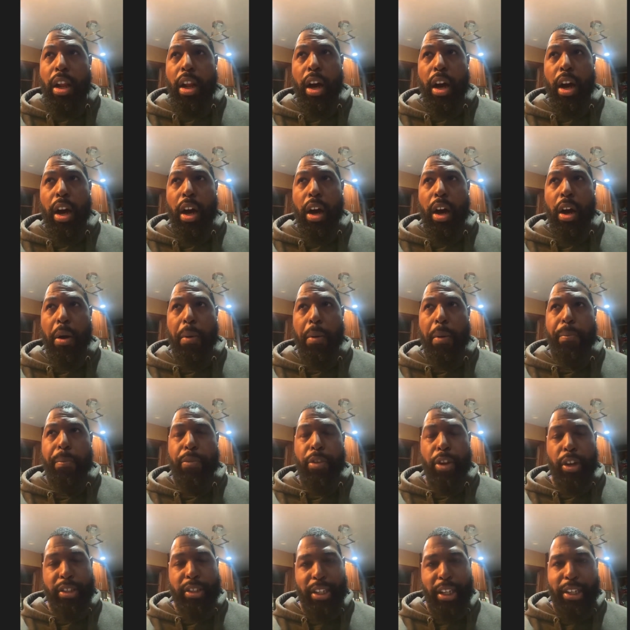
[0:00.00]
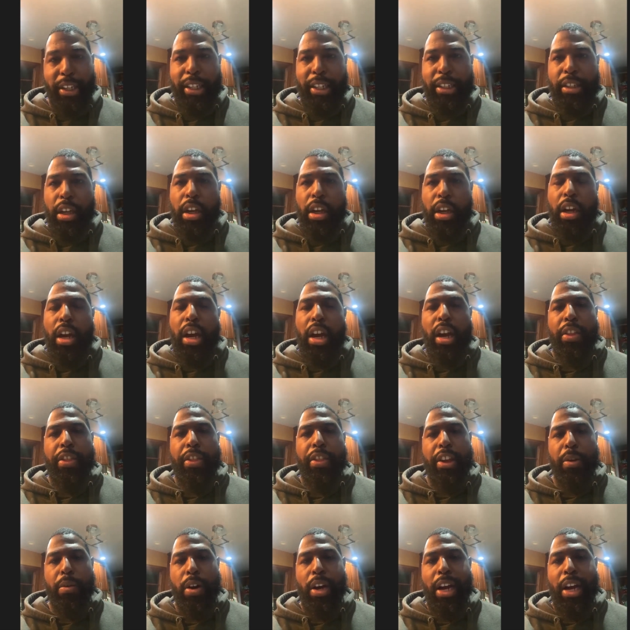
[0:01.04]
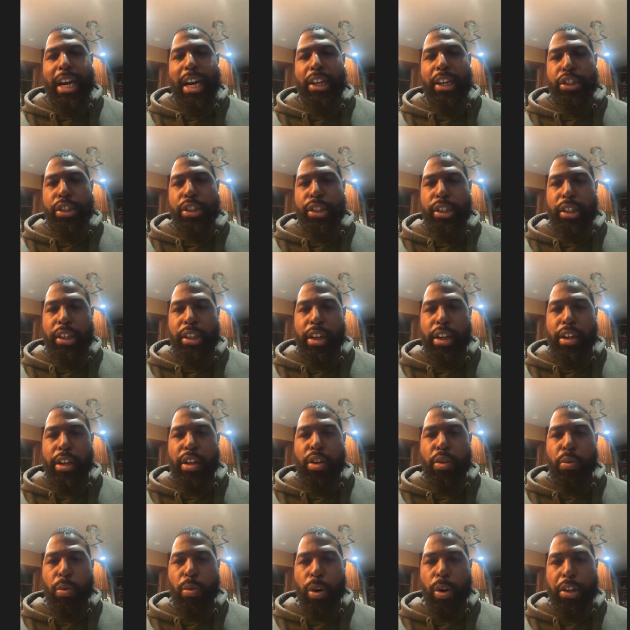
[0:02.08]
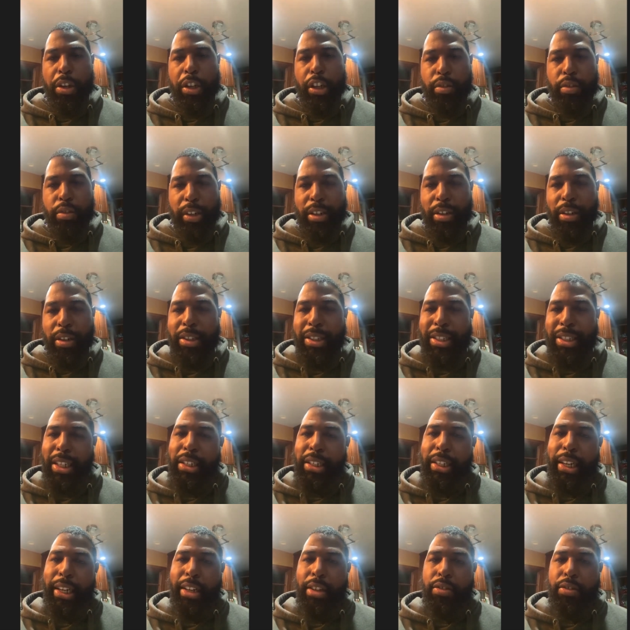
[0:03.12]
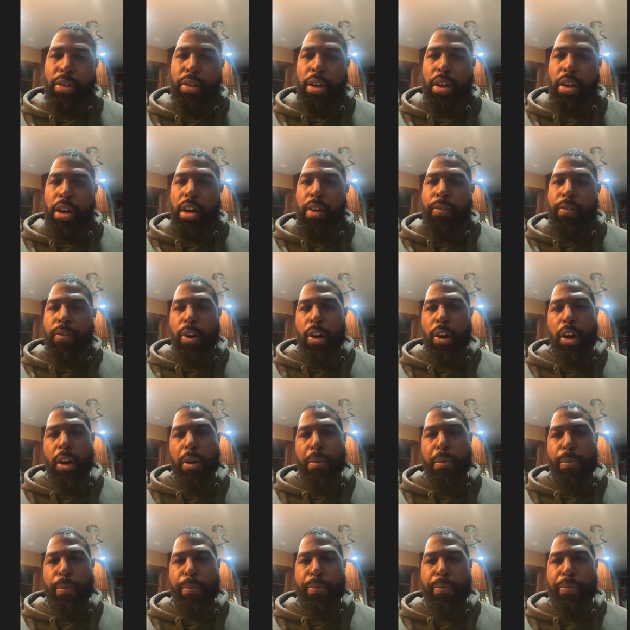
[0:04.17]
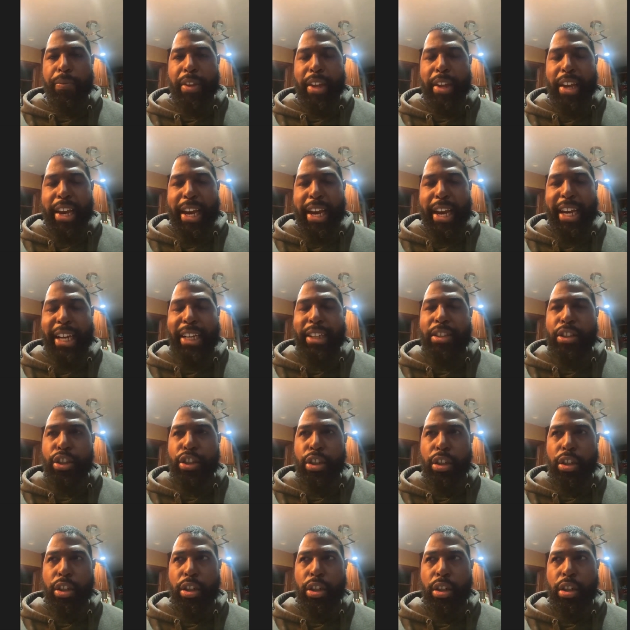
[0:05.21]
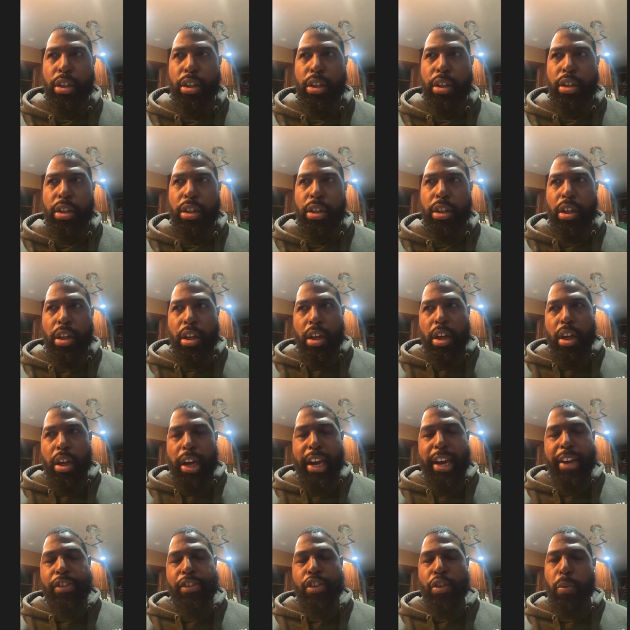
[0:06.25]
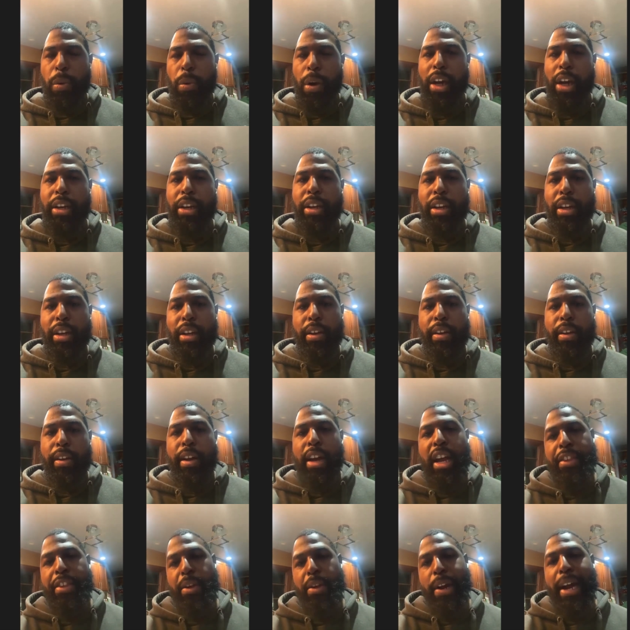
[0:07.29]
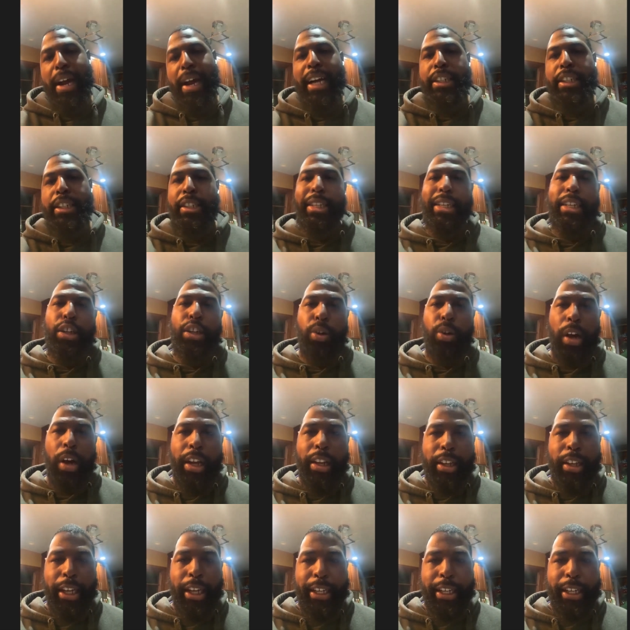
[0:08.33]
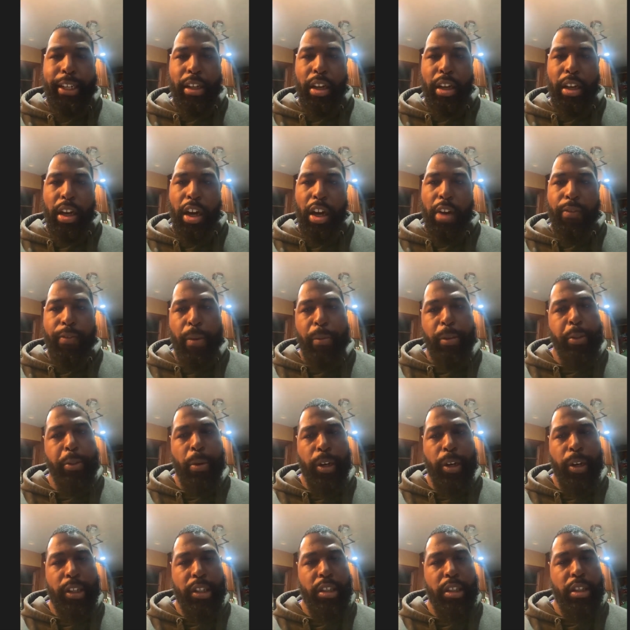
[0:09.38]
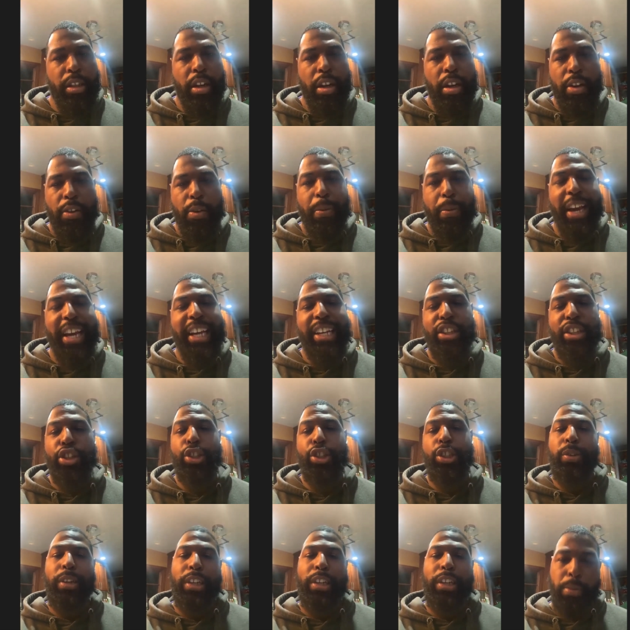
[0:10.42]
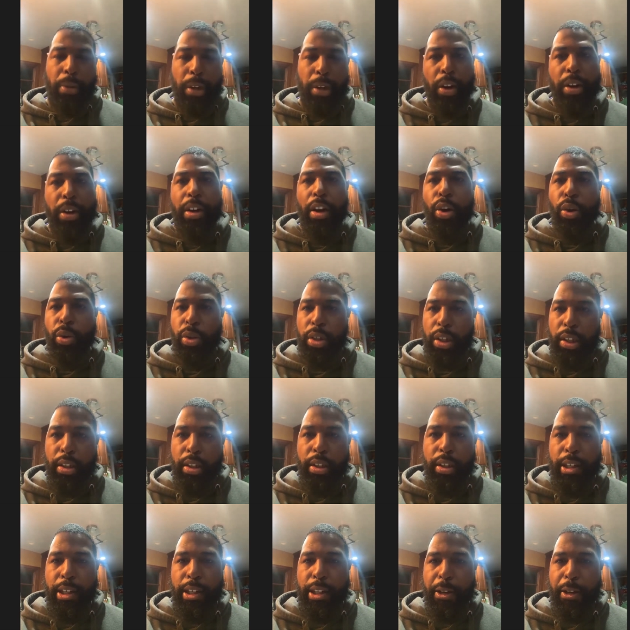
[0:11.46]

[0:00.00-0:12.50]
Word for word: um, on Sundays and they were actually in Walnut Creek on Sundays from eight to eight to one, and they were actually at Grand Lake uh, Farmers Market from eight to two as well in Oakland.